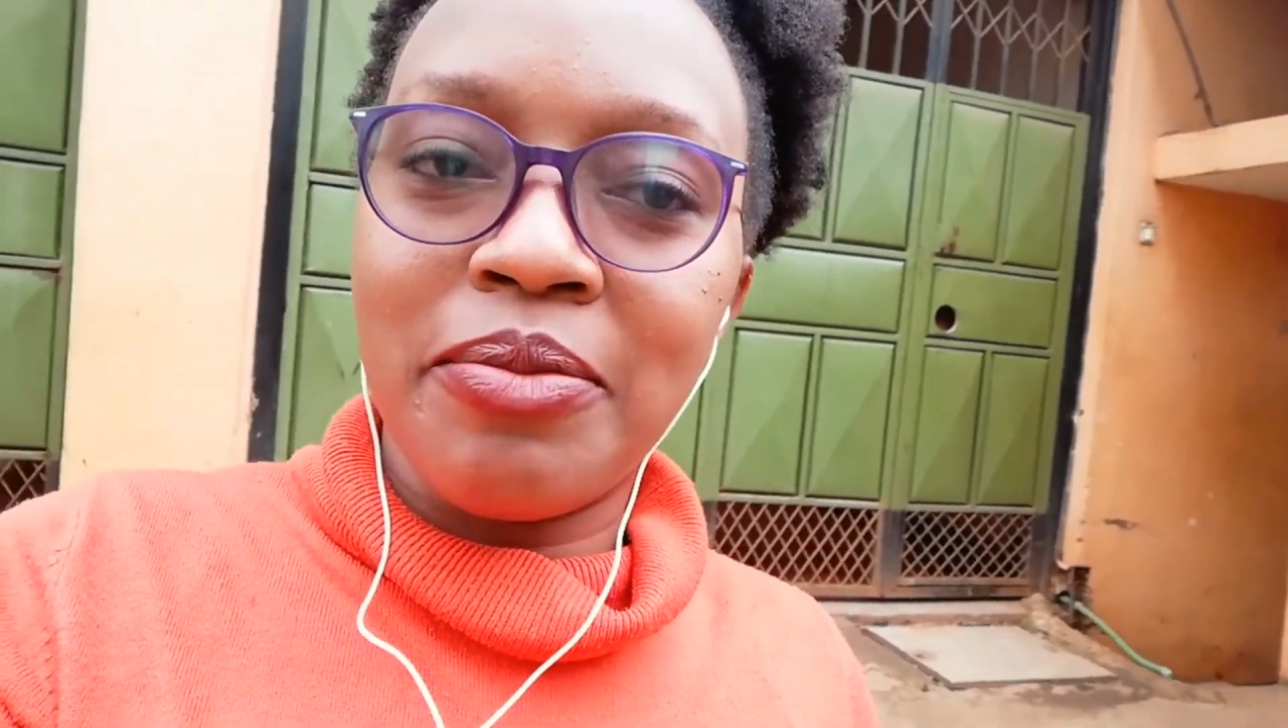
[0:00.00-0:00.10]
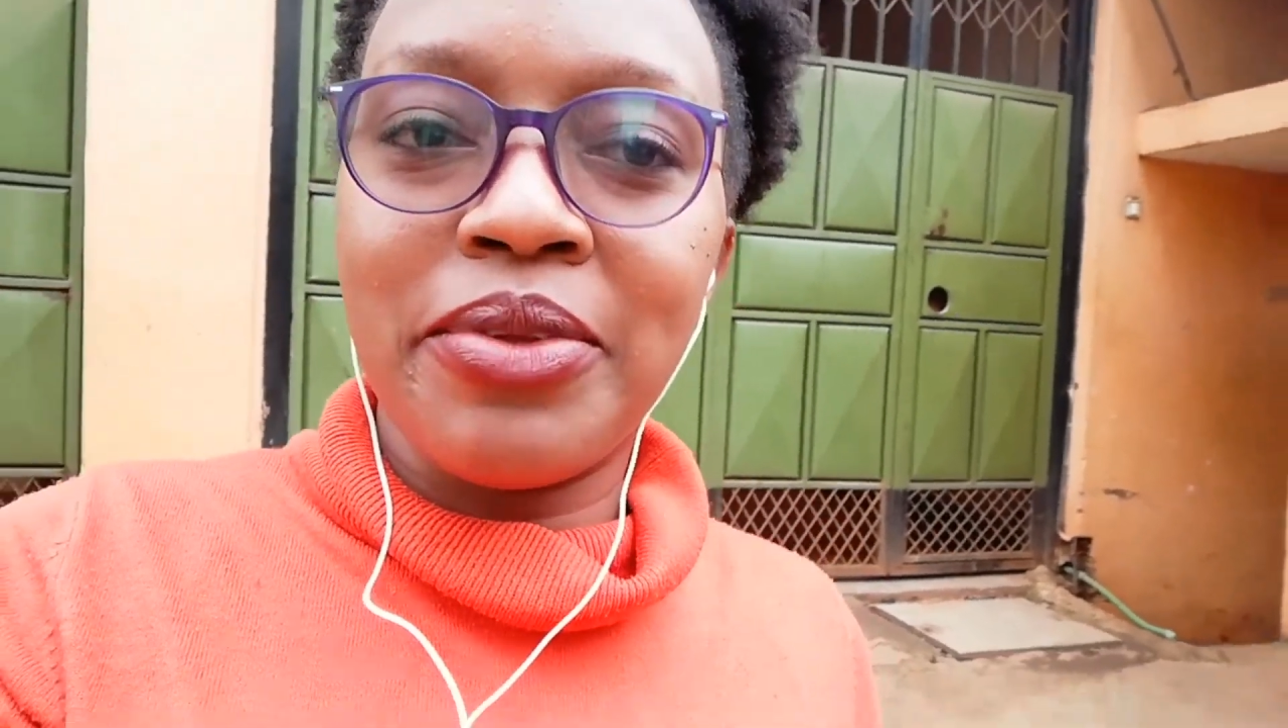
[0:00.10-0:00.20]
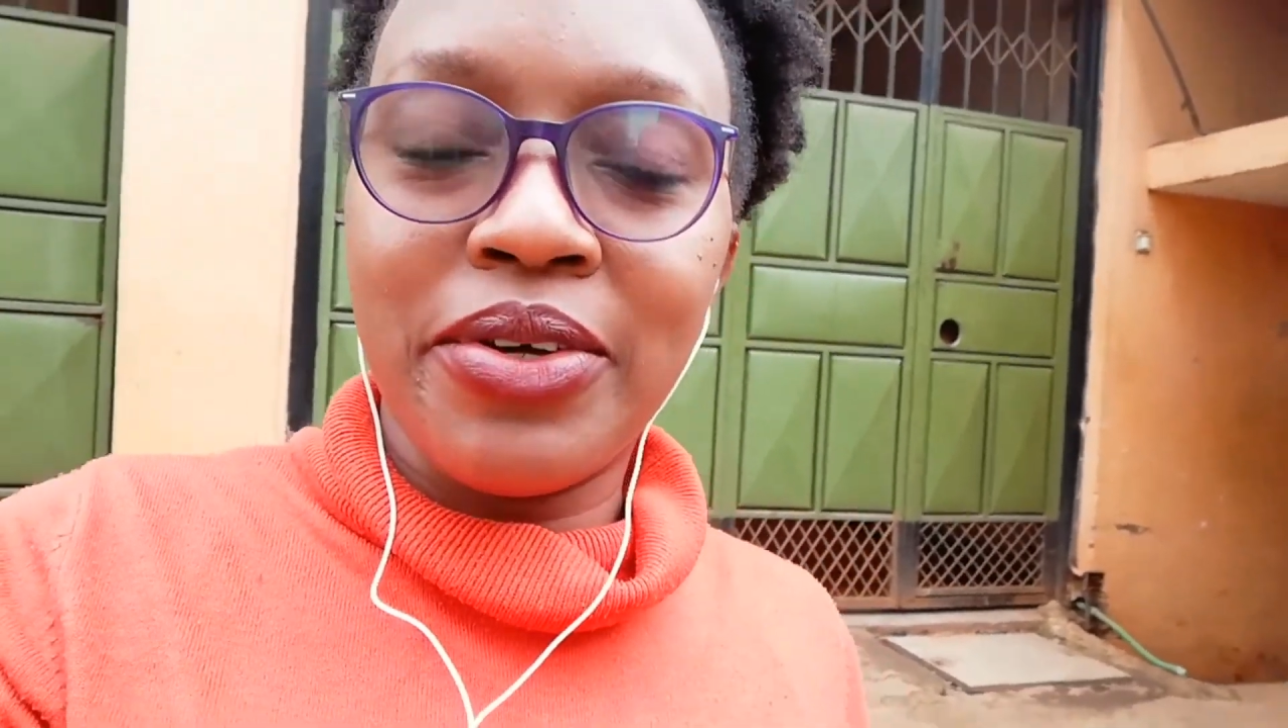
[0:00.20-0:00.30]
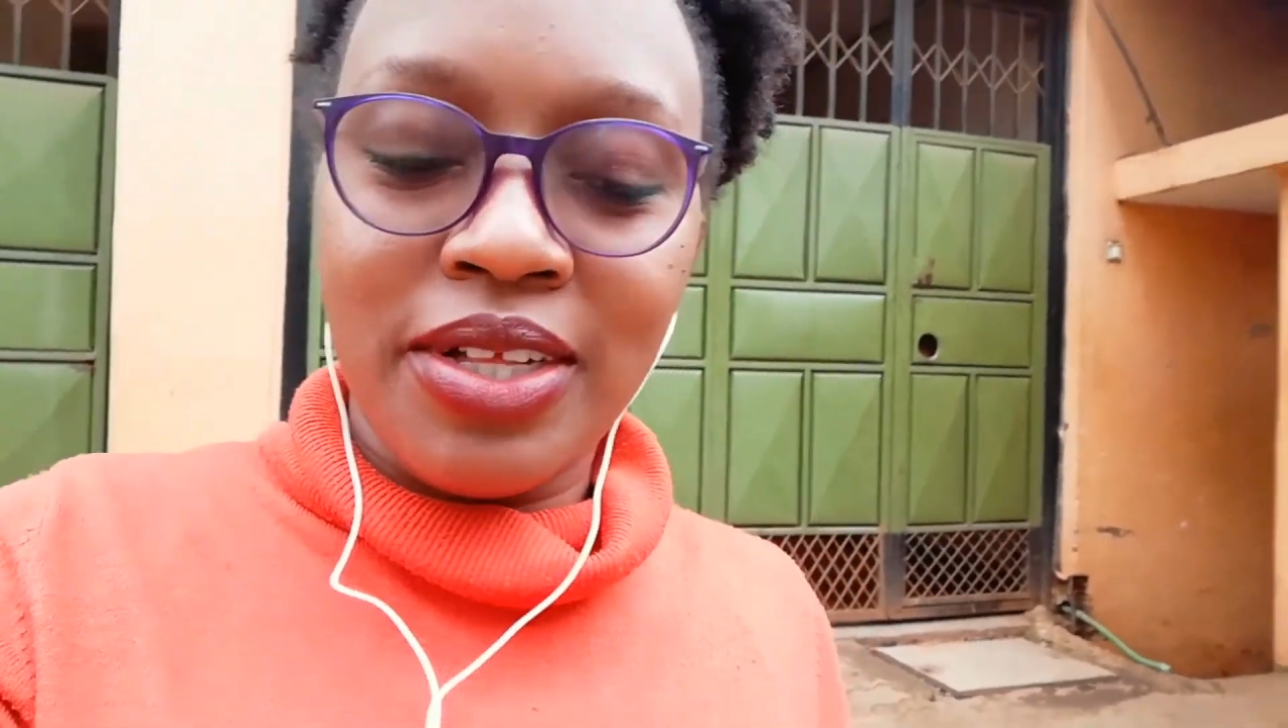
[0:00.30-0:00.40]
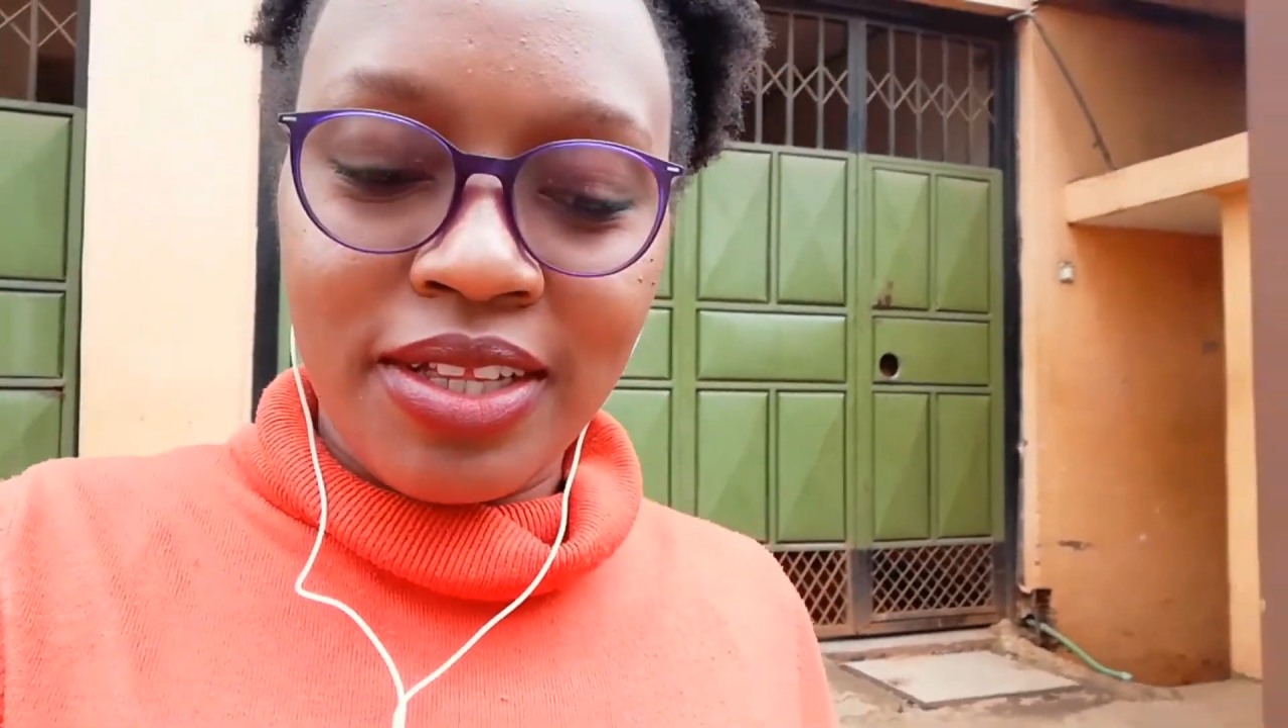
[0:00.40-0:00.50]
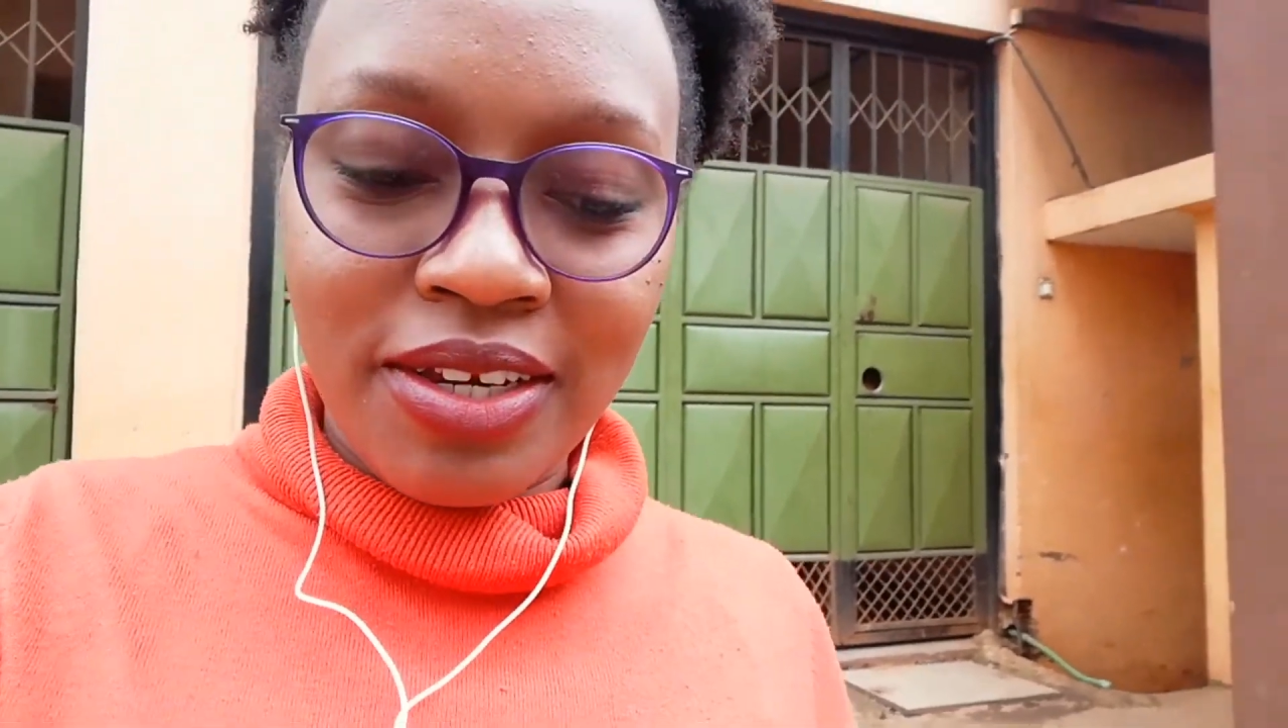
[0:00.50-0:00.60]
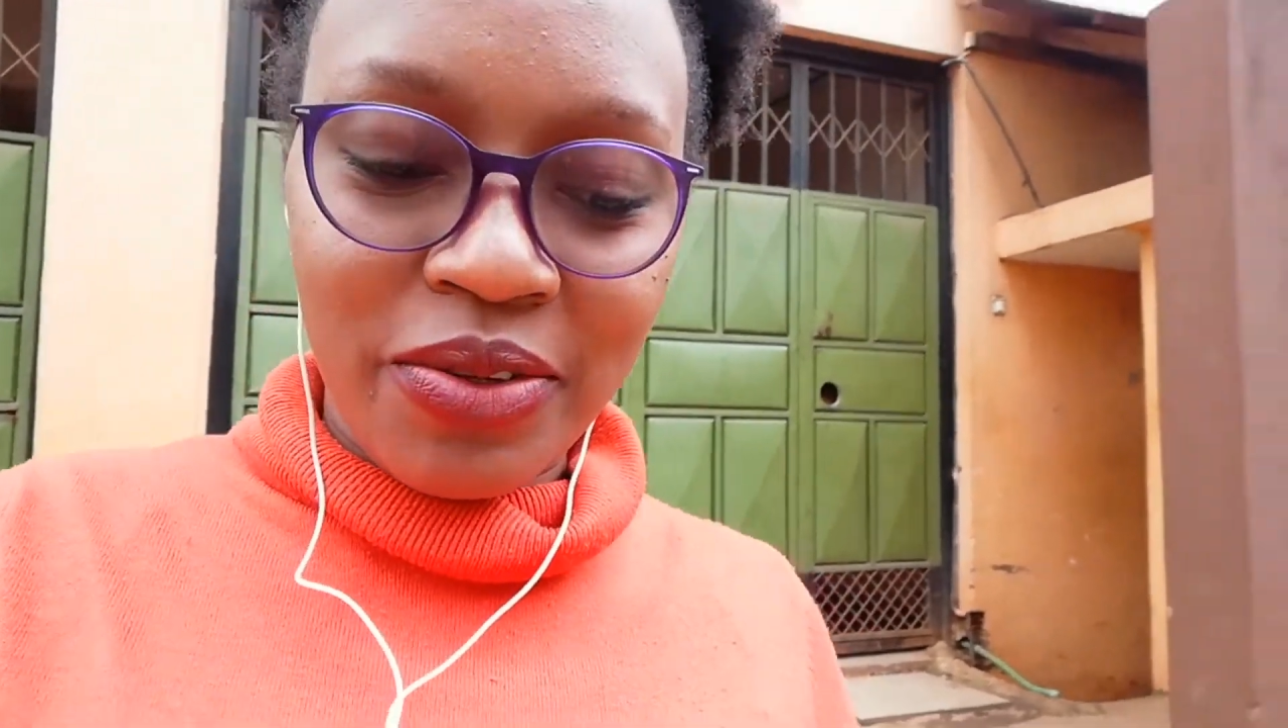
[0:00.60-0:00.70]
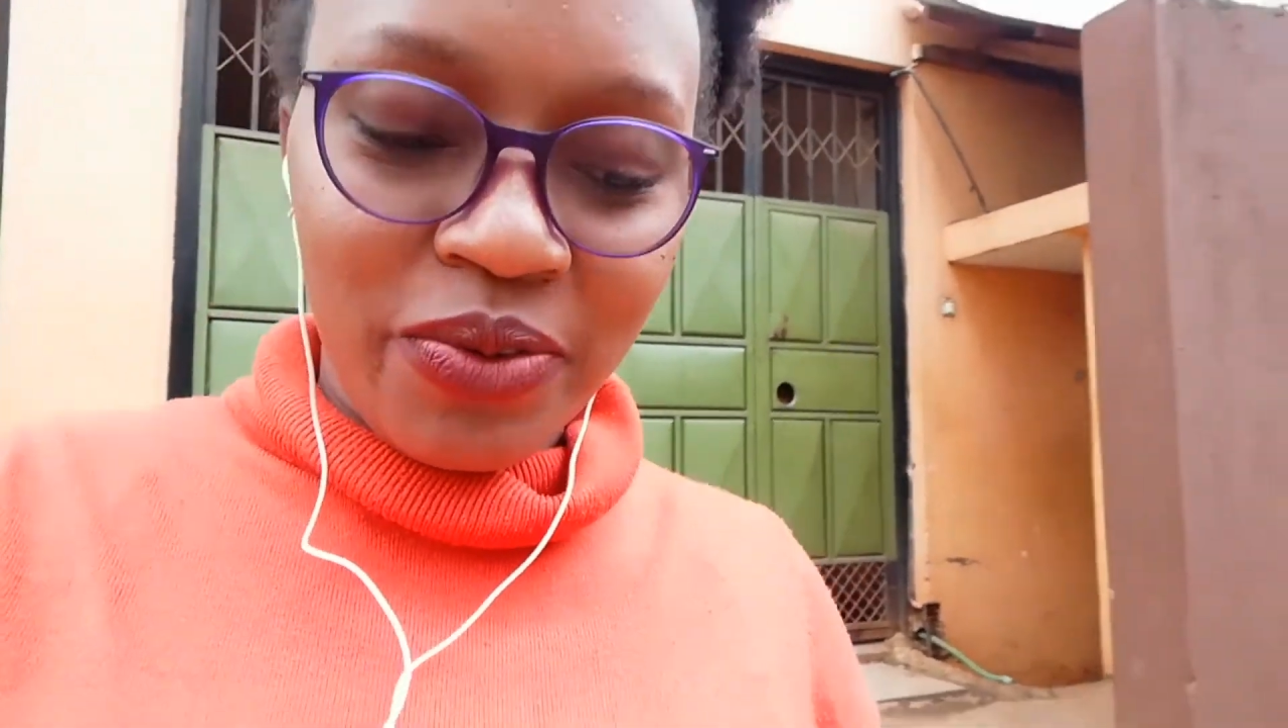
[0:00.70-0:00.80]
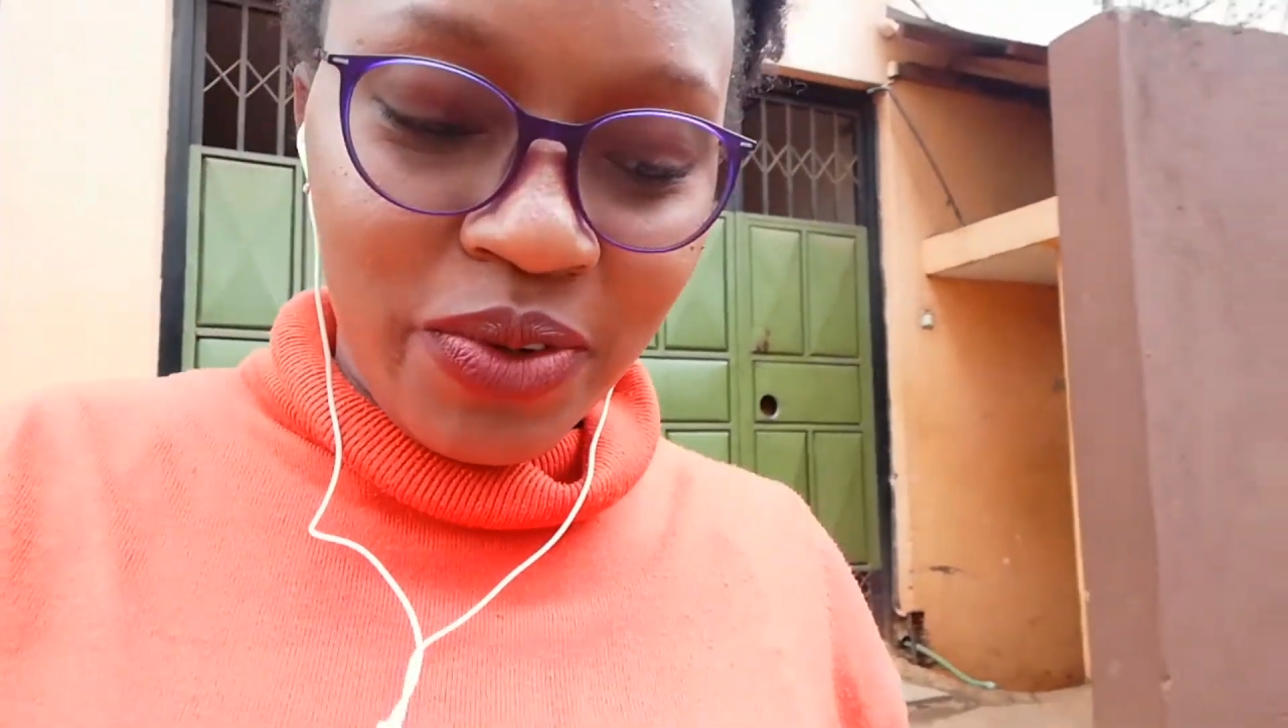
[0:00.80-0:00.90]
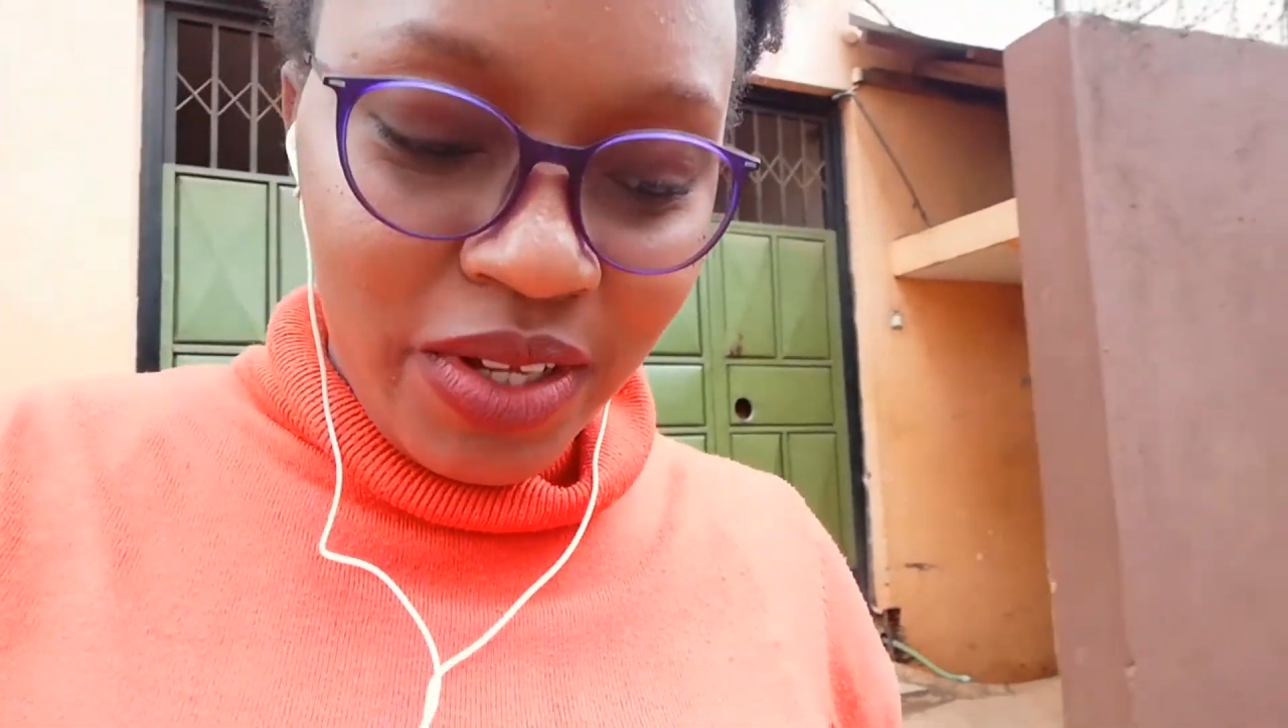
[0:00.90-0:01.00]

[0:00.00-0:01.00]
mbio, and then